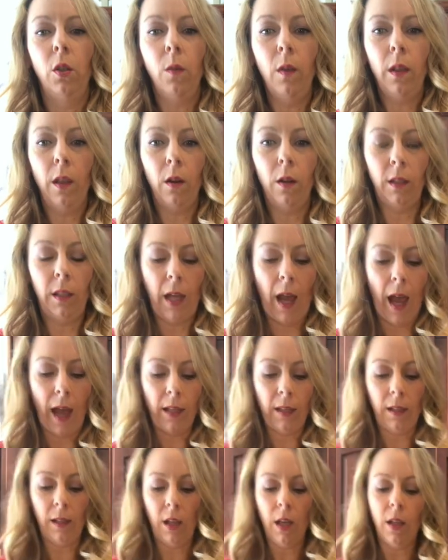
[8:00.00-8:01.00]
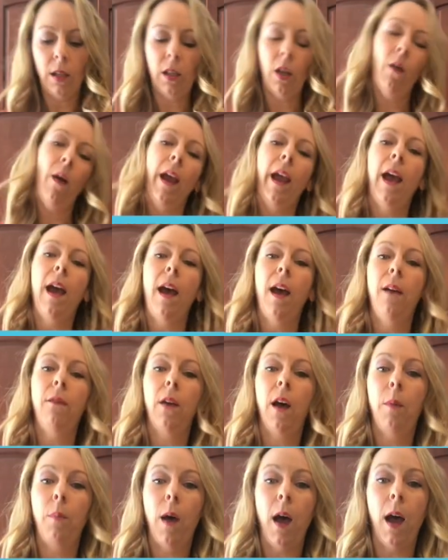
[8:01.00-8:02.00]
a little test. So I have
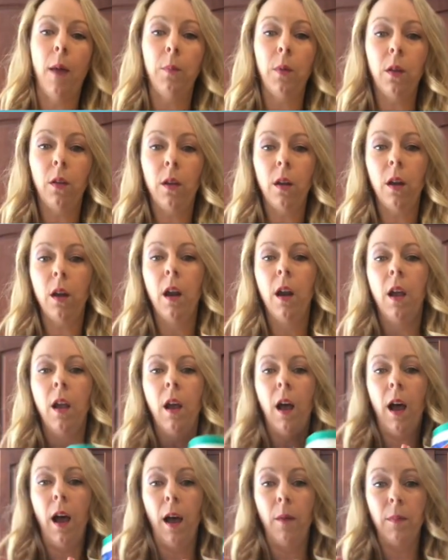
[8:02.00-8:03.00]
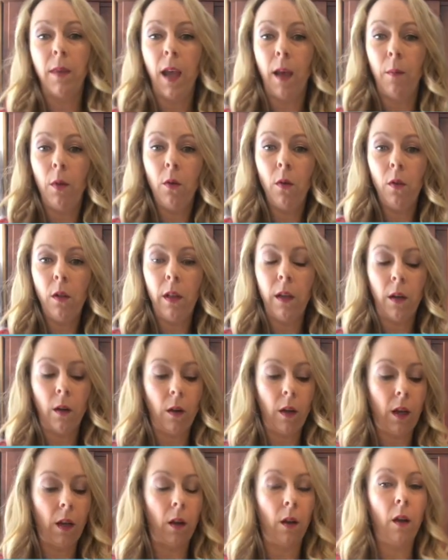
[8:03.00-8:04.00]
a popular chemical
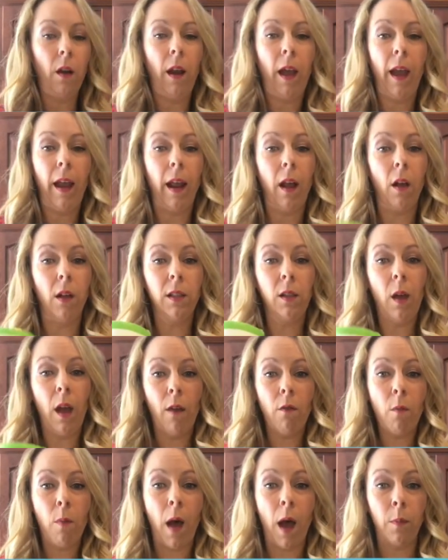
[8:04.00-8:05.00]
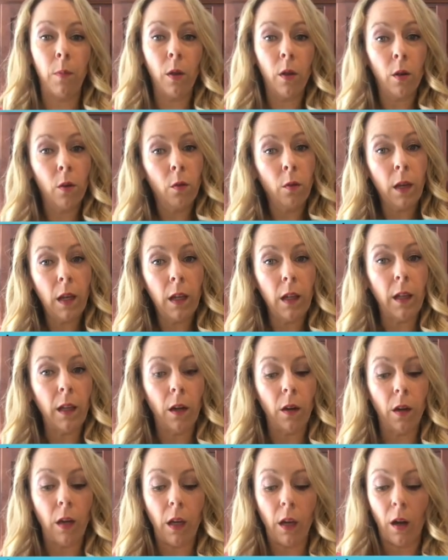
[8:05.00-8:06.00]
cleaner here, and I also have a popular green
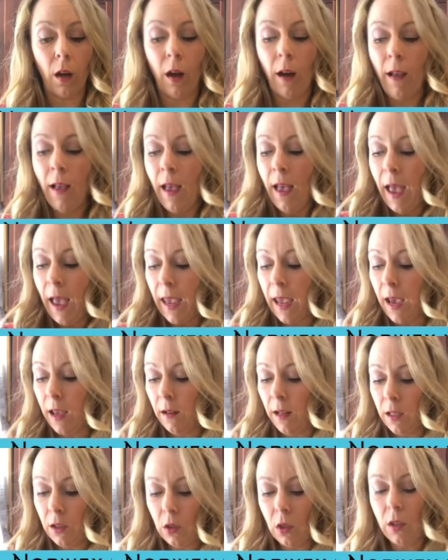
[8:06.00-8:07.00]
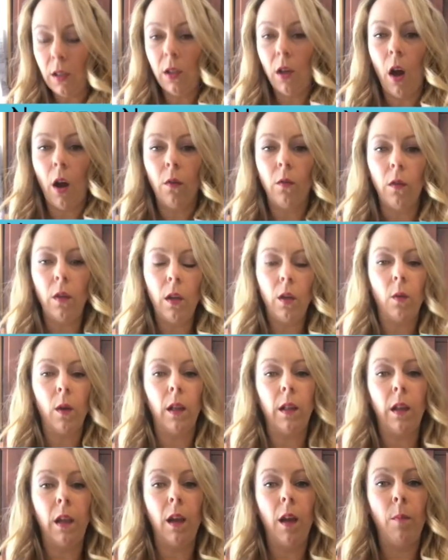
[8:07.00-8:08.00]
cleaner here. And let's just talk really
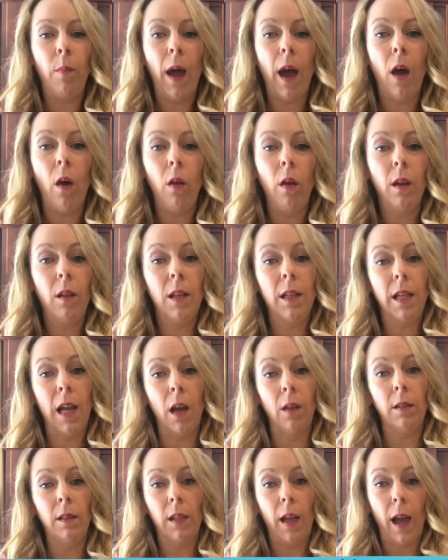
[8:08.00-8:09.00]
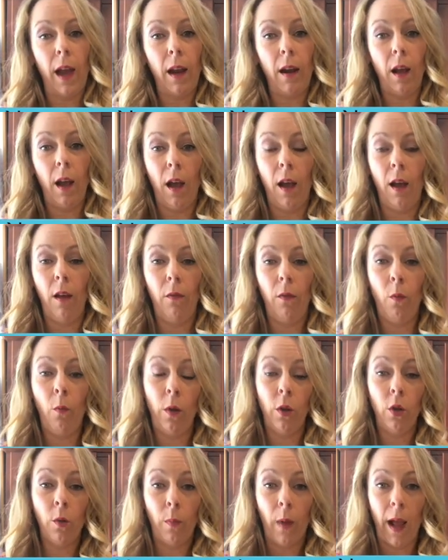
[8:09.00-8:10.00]
quickly about the downside of
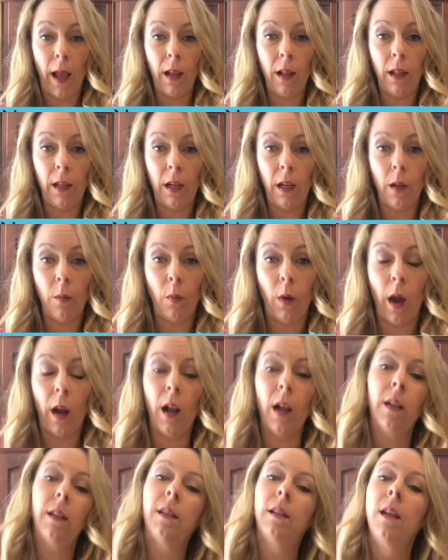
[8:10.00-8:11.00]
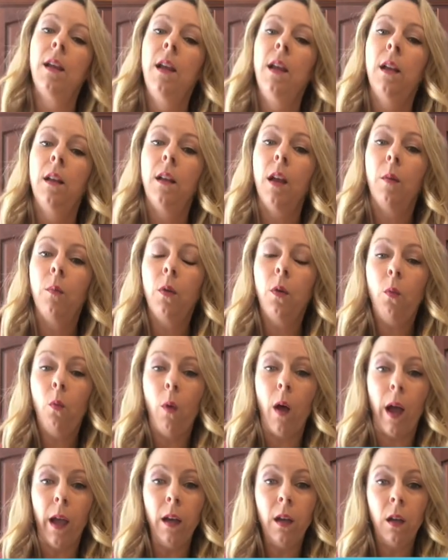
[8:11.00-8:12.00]
when you're buying cleaning products. Number
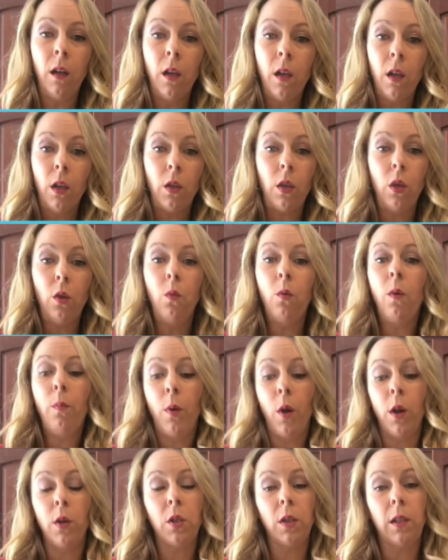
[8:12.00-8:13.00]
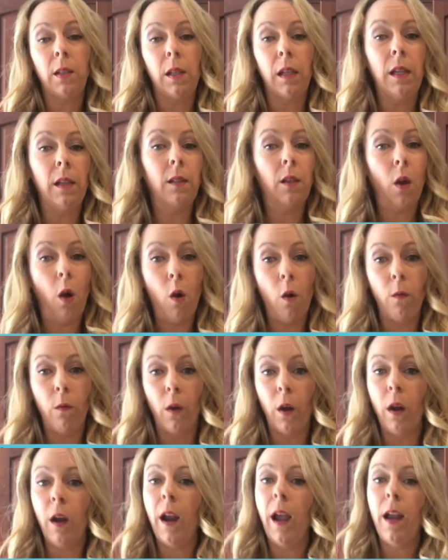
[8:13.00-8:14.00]
one, you will purchase these
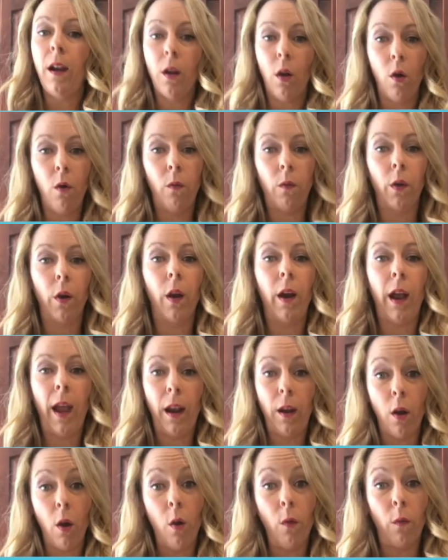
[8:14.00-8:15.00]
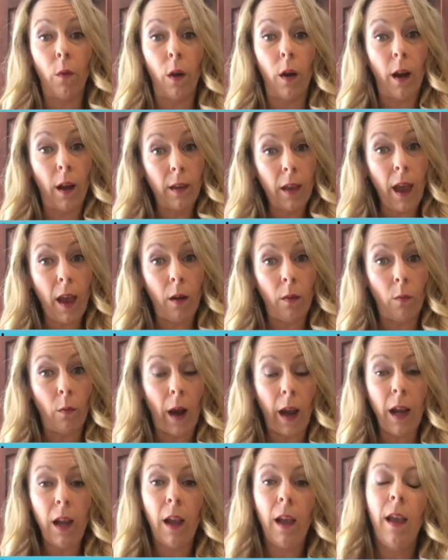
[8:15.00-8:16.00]
over and over and over again,
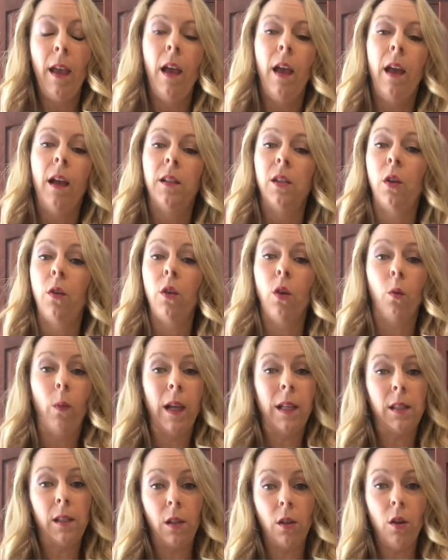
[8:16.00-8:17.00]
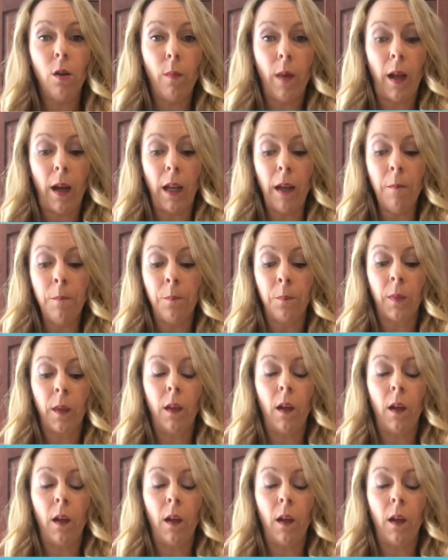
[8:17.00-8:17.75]
right? So you're wasting your money.